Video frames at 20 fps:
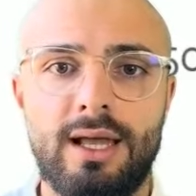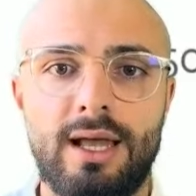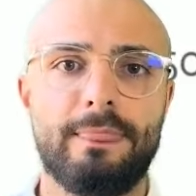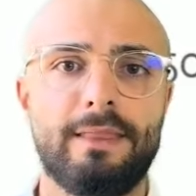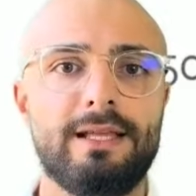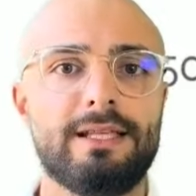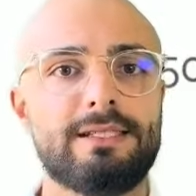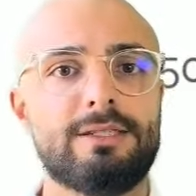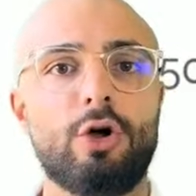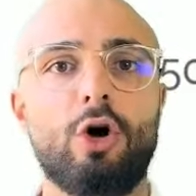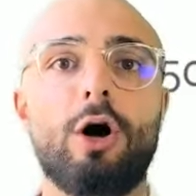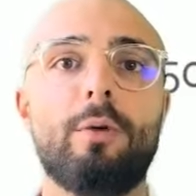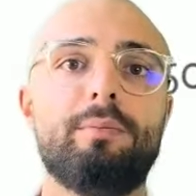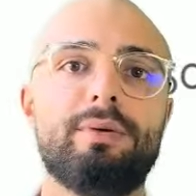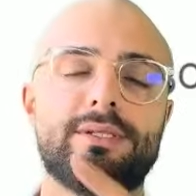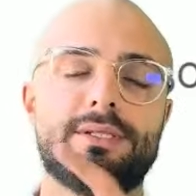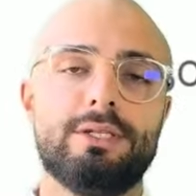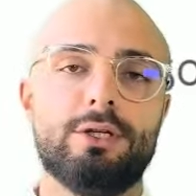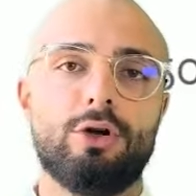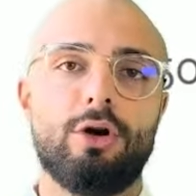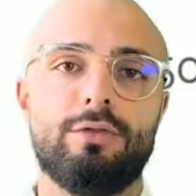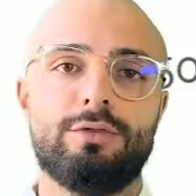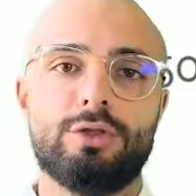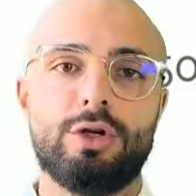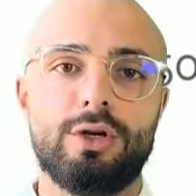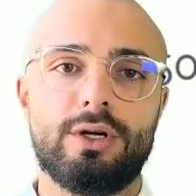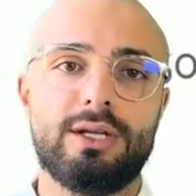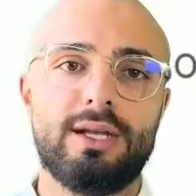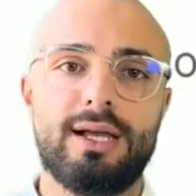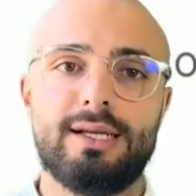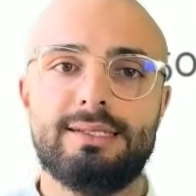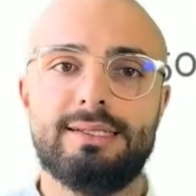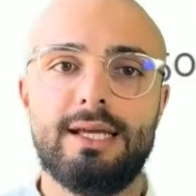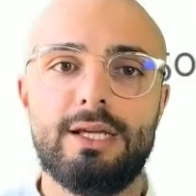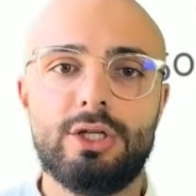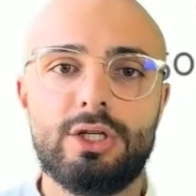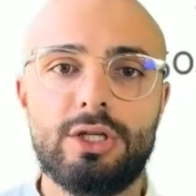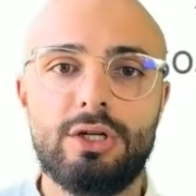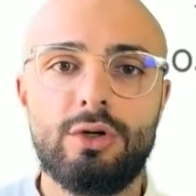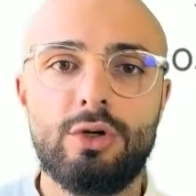It's the opposite of
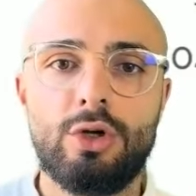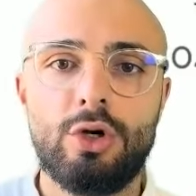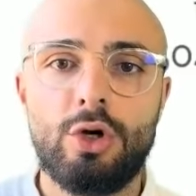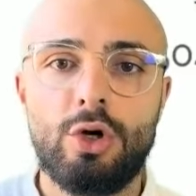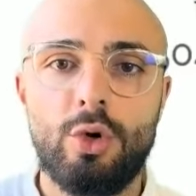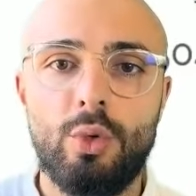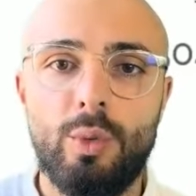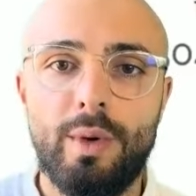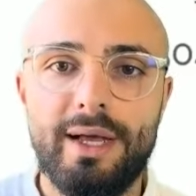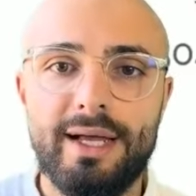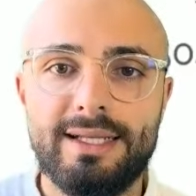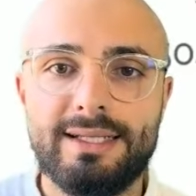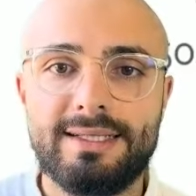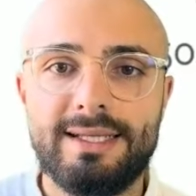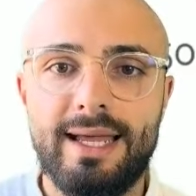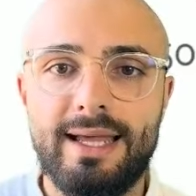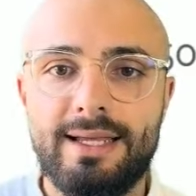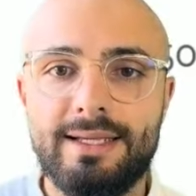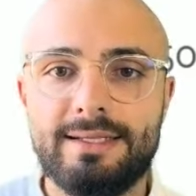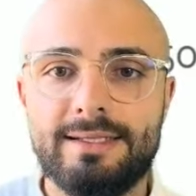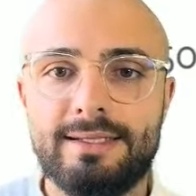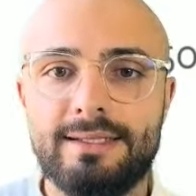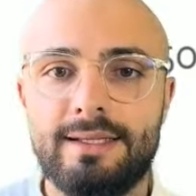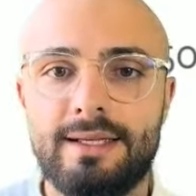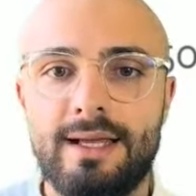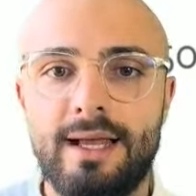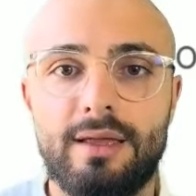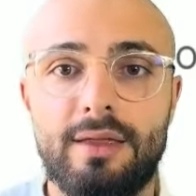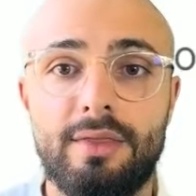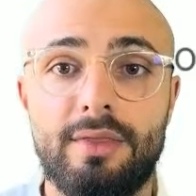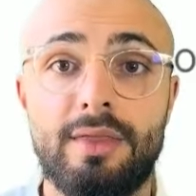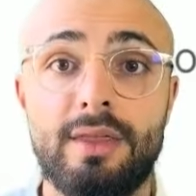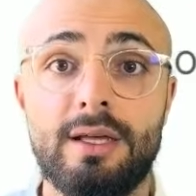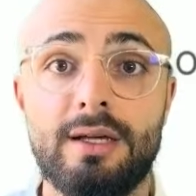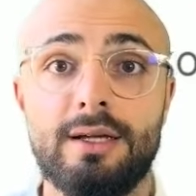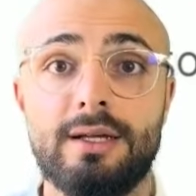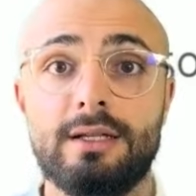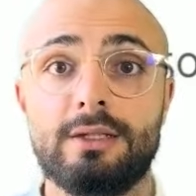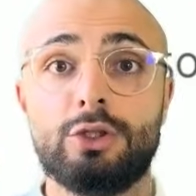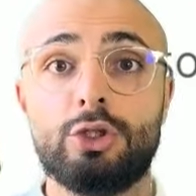tokenization, where it takes
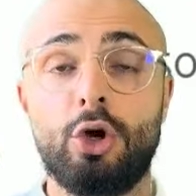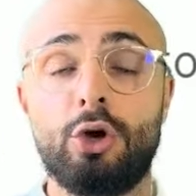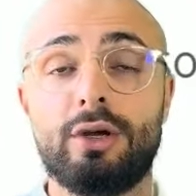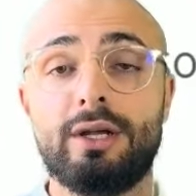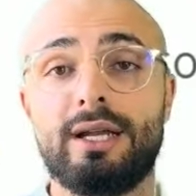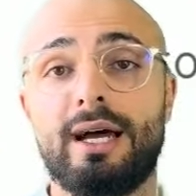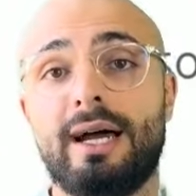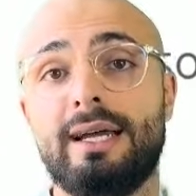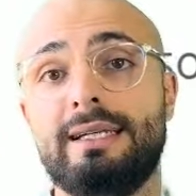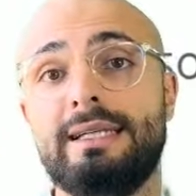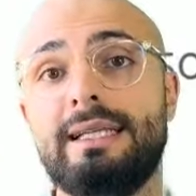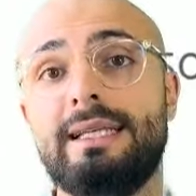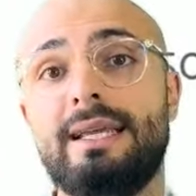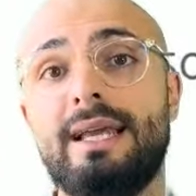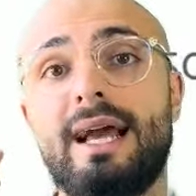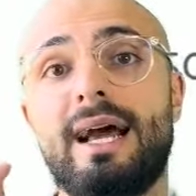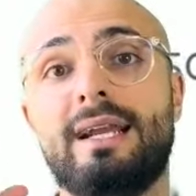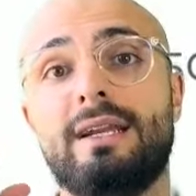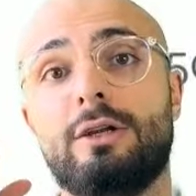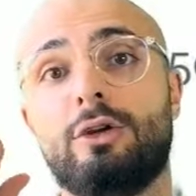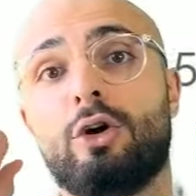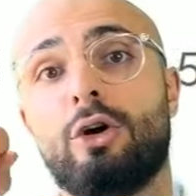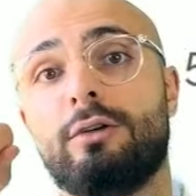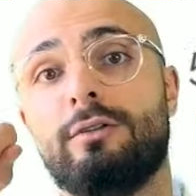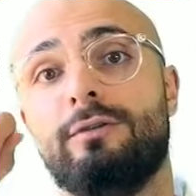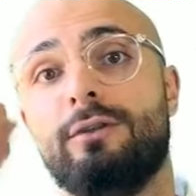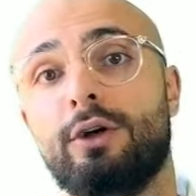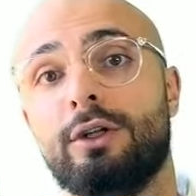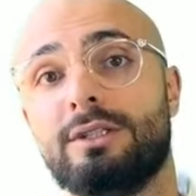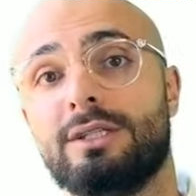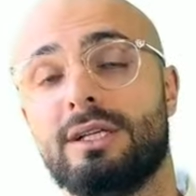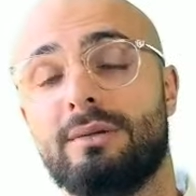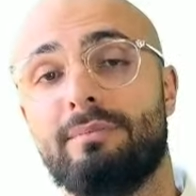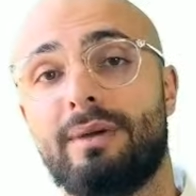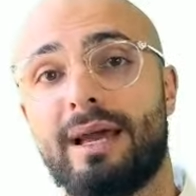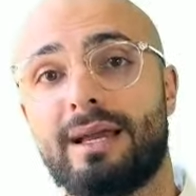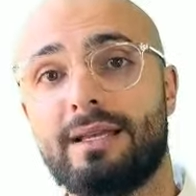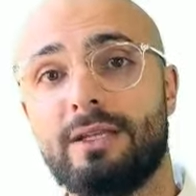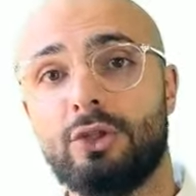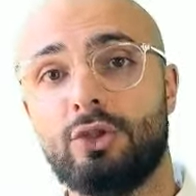the token ID and it converts it
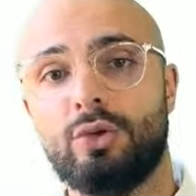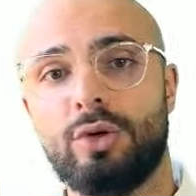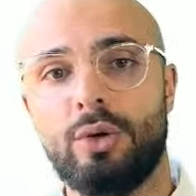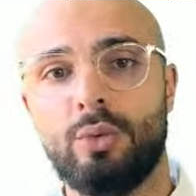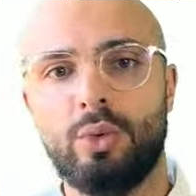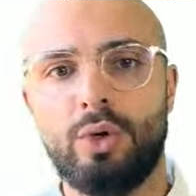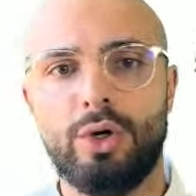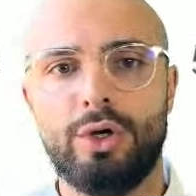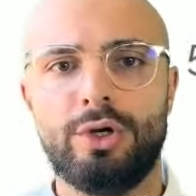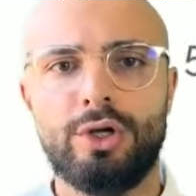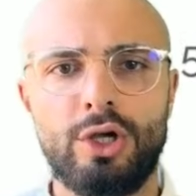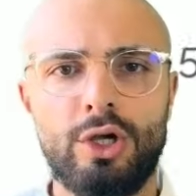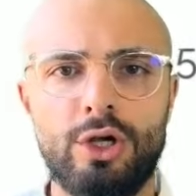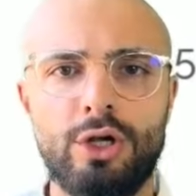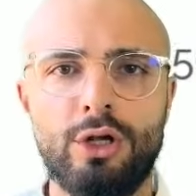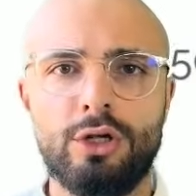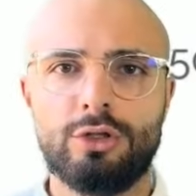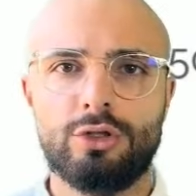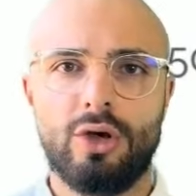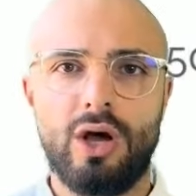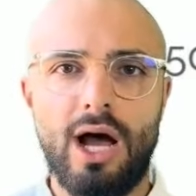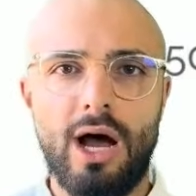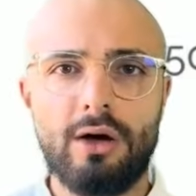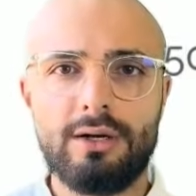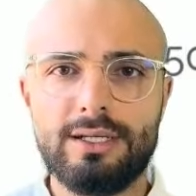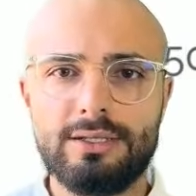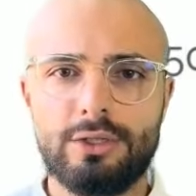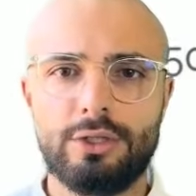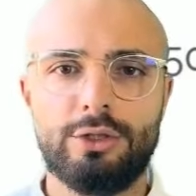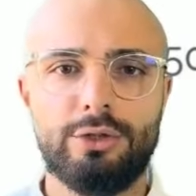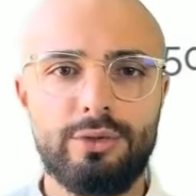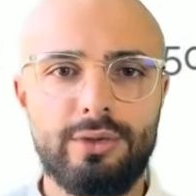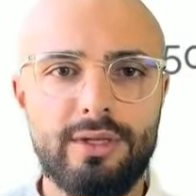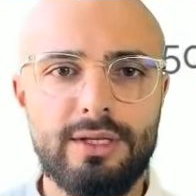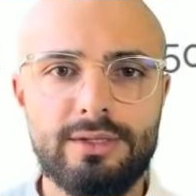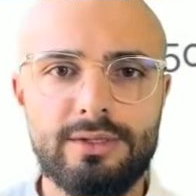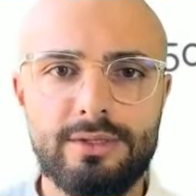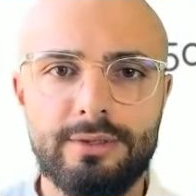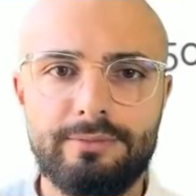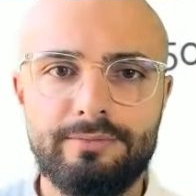back into a word. So how does it do
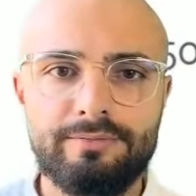this?